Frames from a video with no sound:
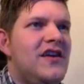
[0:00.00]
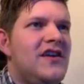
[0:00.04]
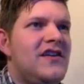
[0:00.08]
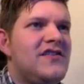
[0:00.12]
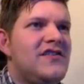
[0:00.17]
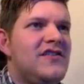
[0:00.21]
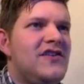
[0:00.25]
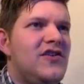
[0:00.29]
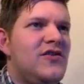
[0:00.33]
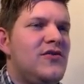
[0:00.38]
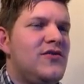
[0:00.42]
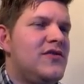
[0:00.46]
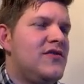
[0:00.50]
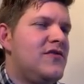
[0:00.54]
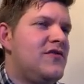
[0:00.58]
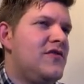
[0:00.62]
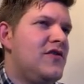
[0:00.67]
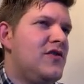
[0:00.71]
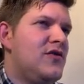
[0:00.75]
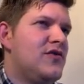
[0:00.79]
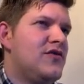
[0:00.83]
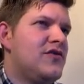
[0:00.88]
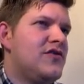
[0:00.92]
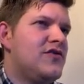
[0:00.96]
execute the
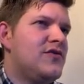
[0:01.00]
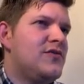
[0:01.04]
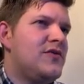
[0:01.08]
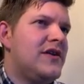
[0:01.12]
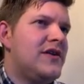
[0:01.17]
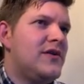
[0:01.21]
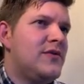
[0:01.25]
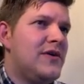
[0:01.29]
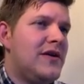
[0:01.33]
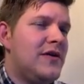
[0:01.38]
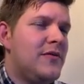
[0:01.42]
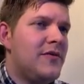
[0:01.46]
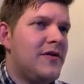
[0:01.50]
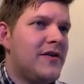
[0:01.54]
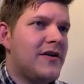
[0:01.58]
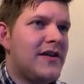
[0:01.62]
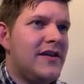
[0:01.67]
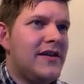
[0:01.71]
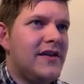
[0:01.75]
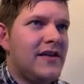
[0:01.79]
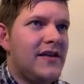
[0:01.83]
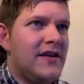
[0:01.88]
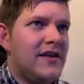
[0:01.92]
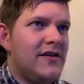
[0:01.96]
flows right away by
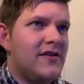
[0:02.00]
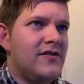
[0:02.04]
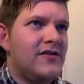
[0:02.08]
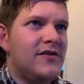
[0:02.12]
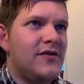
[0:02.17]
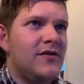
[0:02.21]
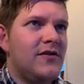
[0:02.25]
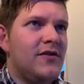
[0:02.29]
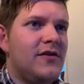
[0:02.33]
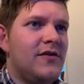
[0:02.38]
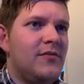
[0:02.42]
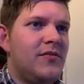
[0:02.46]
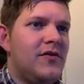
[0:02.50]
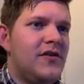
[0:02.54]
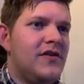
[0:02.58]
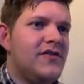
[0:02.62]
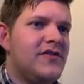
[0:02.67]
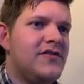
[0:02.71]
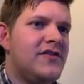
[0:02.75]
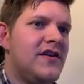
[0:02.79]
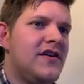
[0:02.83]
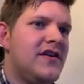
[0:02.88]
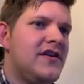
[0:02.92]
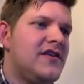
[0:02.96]
clicking on the plus
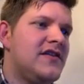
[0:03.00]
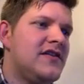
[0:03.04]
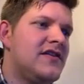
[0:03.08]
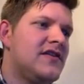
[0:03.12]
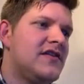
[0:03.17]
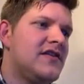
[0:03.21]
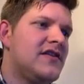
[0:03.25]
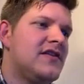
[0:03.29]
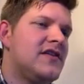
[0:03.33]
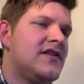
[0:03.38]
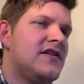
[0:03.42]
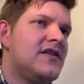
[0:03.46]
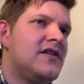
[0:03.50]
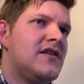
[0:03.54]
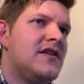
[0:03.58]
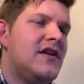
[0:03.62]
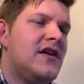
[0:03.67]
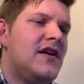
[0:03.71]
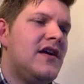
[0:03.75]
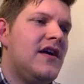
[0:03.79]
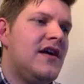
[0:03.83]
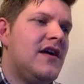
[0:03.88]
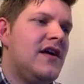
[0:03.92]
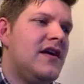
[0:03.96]
sign.
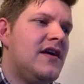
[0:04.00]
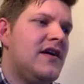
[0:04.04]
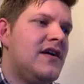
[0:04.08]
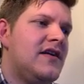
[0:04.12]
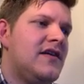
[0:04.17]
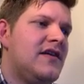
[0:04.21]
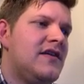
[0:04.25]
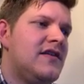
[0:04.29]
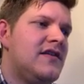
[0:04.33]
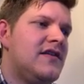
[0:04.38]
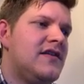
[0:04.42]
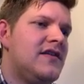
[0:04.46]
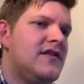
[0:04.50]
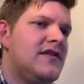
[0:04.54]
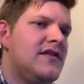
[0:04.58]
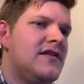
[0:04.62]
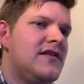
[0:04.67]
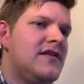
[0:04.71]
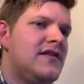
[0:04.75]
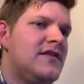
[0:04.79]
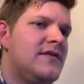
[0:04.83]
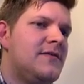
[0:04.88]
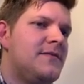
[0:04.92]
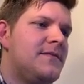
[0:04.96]
And
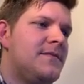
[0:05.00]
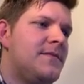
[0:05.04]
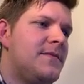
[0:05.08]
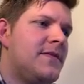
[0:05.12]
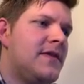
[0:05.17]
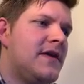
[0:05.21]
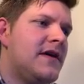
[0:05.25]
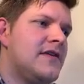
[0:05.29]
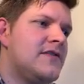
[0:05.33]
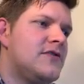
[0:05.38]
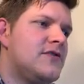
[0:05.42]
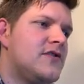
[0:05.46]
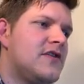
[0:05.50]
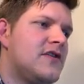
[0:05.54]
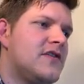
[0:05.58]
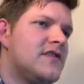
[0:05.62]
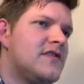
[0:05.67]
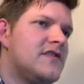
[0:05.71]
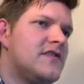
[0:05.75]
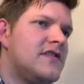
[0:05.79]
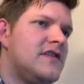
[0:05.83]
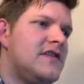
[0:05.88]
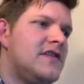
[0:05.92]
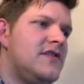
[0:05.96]
as you can
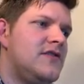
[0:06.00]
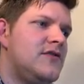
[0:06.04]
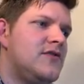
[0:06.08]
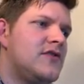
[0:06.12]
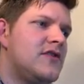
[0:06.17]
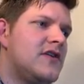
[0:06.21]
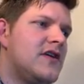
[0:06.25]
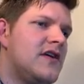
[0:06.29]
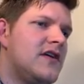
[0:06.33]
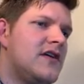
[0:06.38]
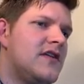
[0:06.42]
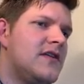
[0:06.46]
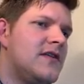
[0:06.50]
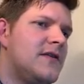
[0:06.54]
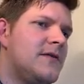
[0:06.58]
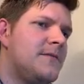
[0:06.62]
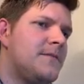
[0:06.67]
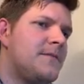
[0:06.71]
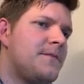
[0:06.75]
see, you can